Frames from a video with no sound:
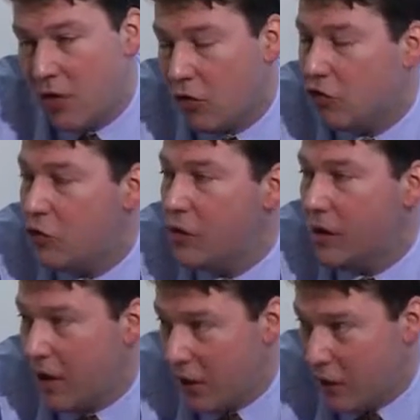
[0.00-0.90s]
are not too
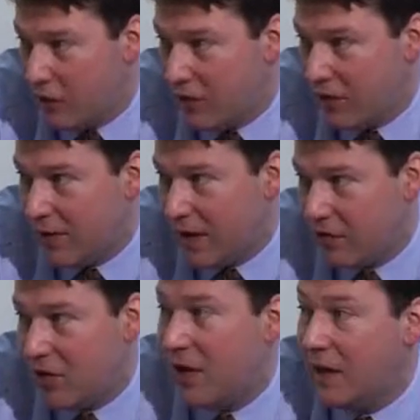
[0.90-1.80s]
closed,
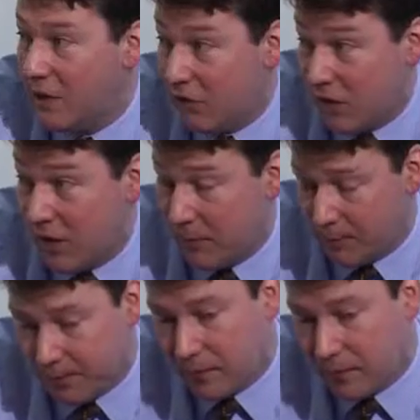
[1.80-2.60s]
certainly initially.